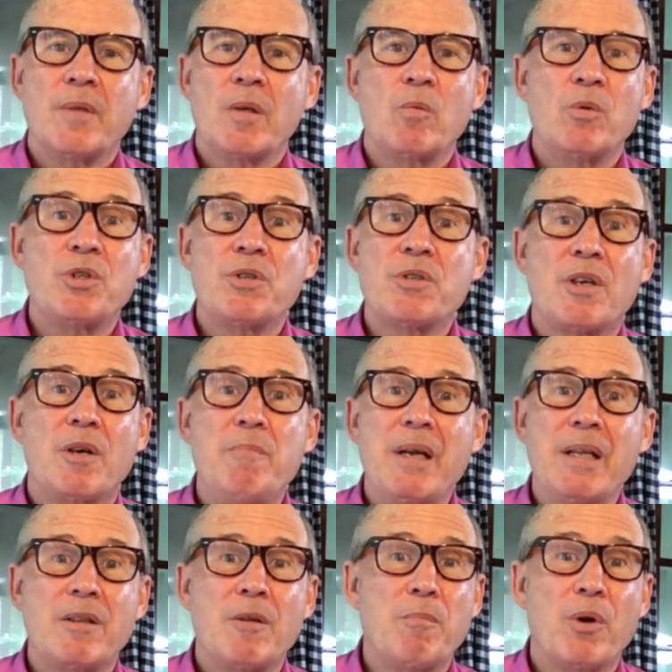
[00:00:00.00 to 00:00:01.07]
will just
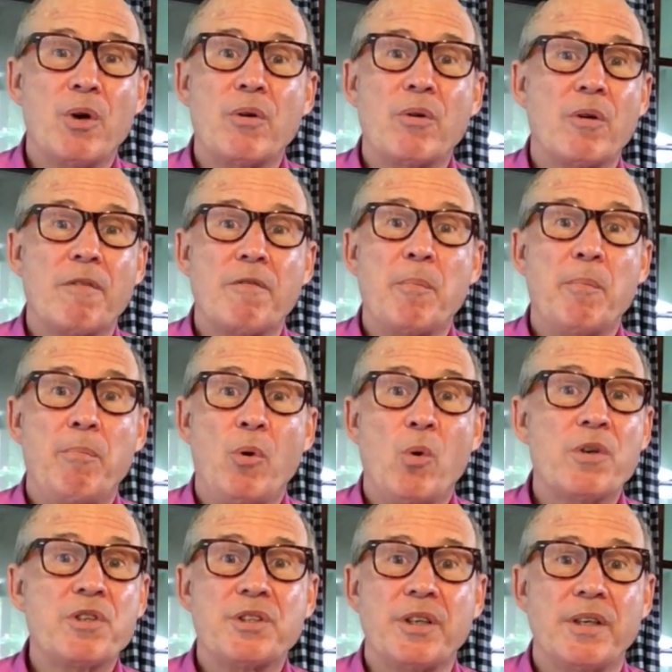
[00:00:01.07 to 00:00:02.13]
commit the murder of
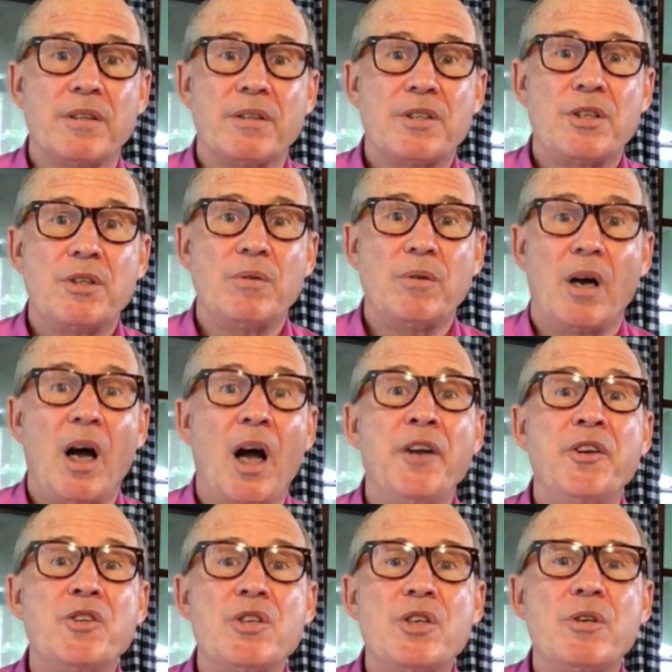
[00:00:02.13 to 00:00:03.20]
abortion to
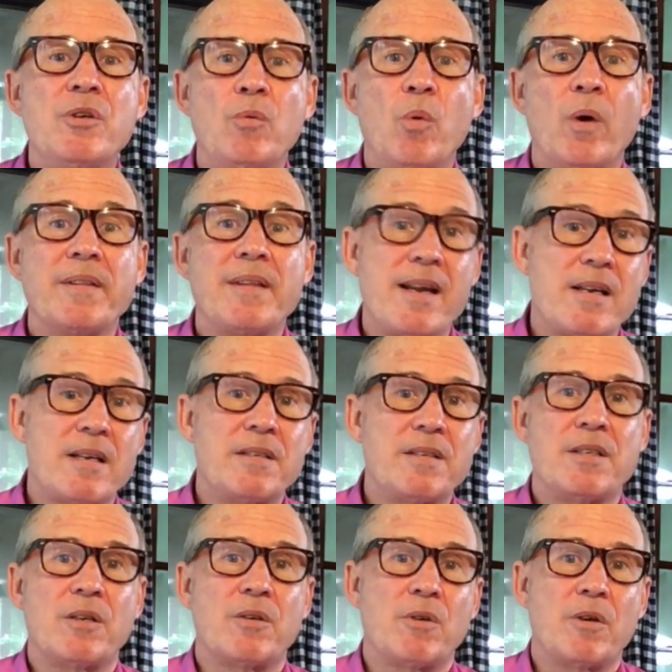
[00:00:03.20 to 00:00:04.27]
undo what they
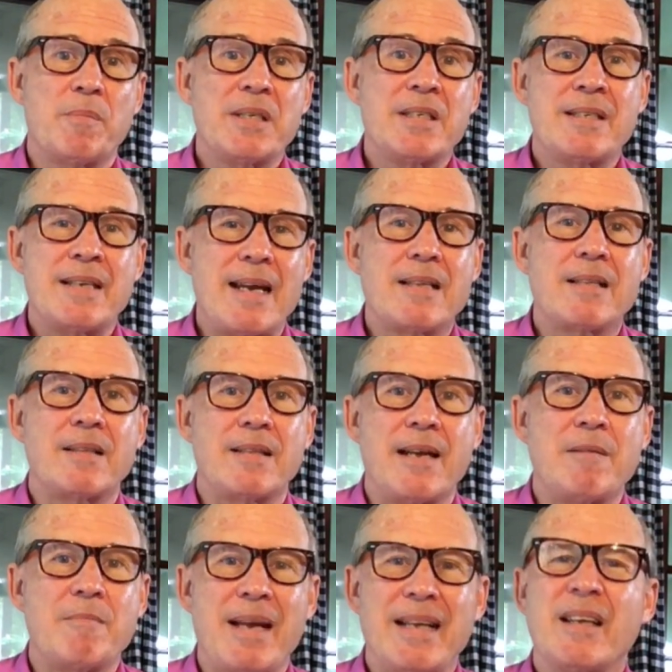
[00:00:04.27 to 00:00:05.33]
consider a mistake that
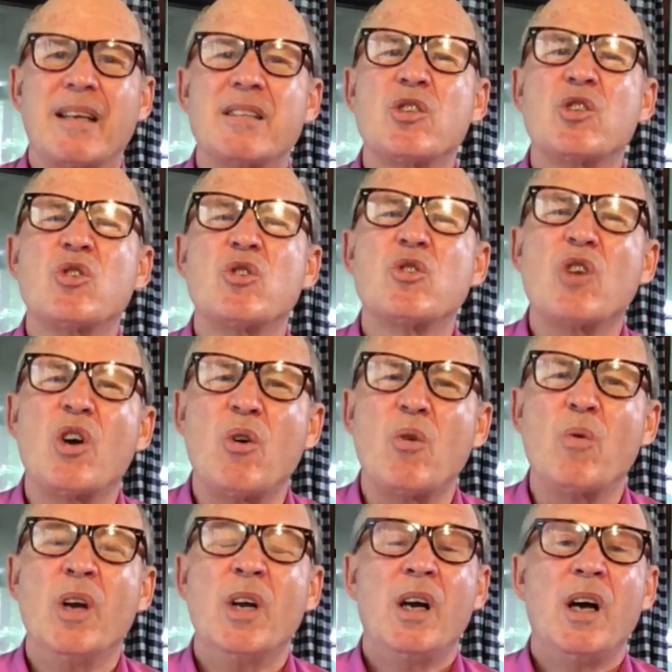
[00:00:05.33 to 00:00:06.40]
they've made. That's
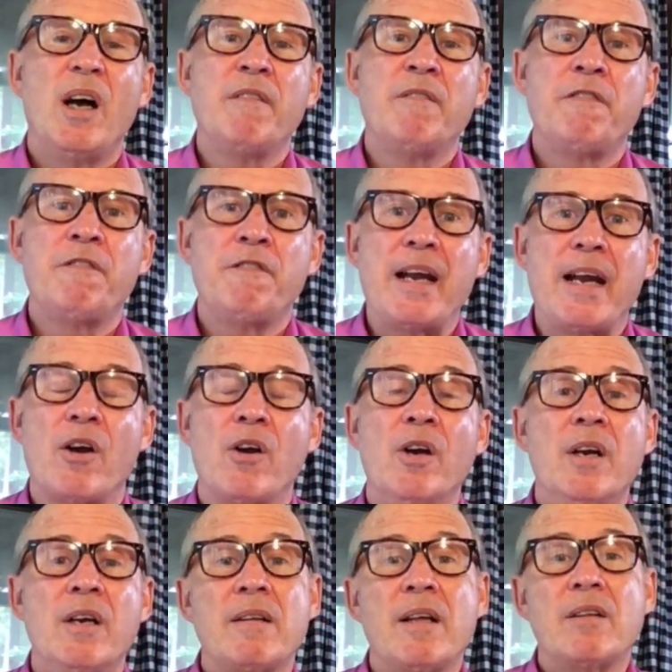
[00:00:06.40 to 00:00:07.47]
so unfair
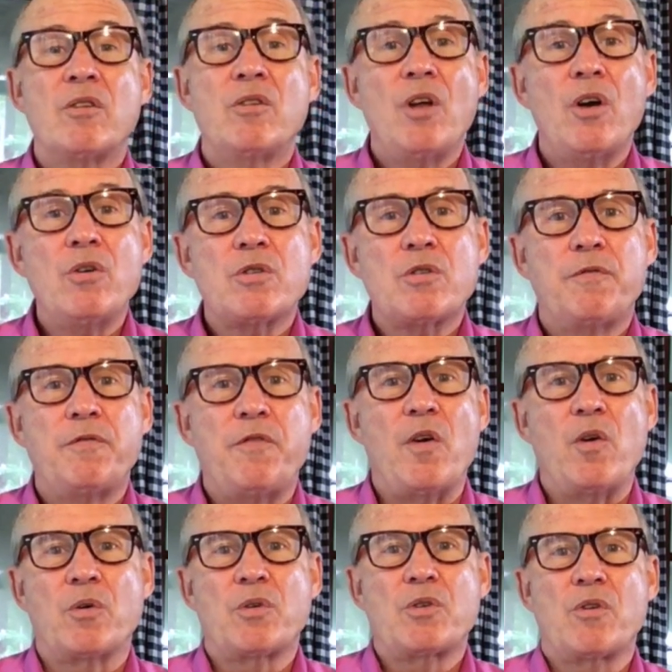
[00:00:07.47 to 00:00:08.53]
that those
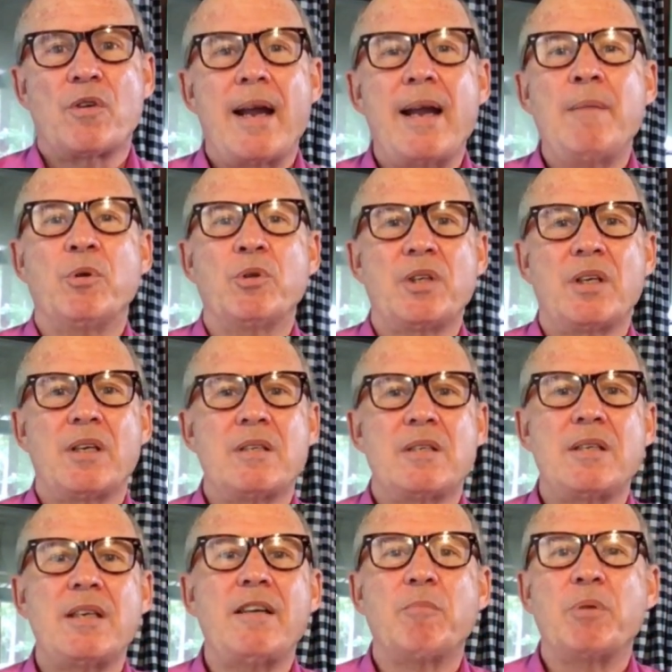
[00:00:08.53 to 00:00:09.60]
folks are able to
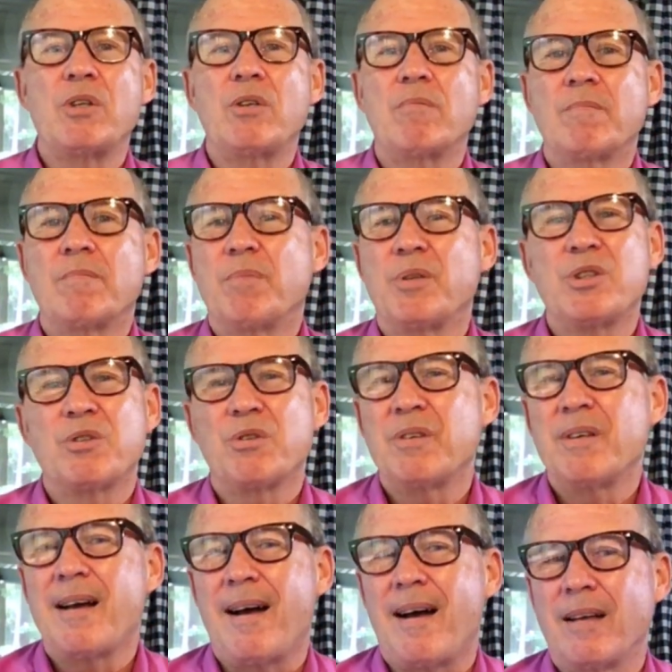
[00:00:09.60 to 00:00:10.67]
conceive, but, but you're
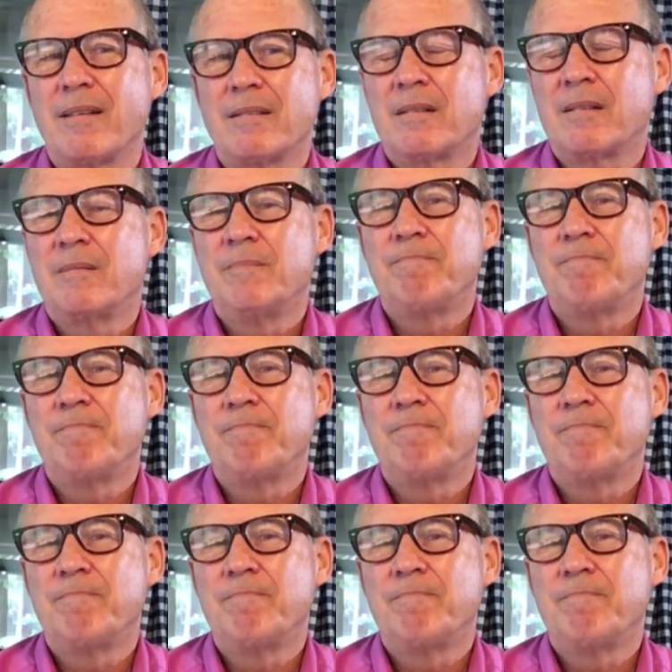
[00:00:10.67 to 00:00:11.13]
not.